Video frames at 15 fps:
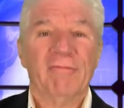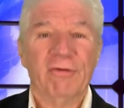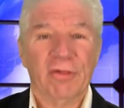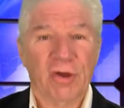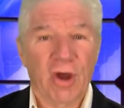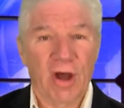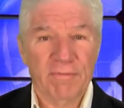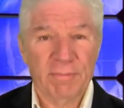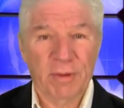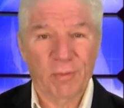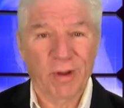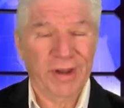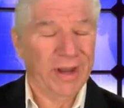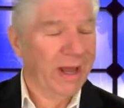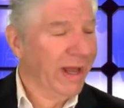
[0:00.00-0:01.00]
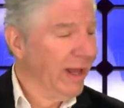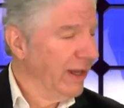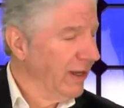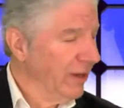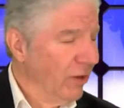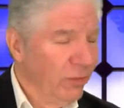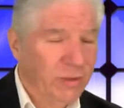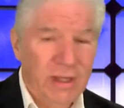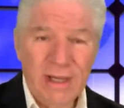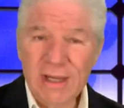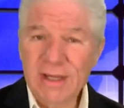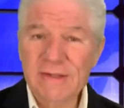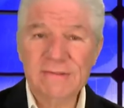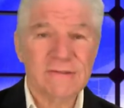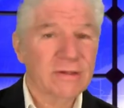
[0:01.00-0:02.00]
for the Kaufmann One Diet. No
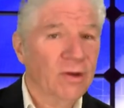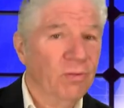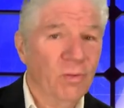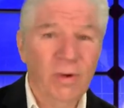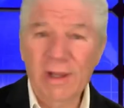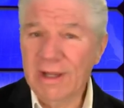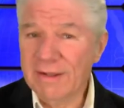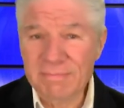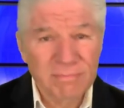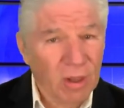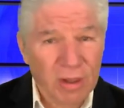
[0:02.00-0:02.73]
yeast, no wheat.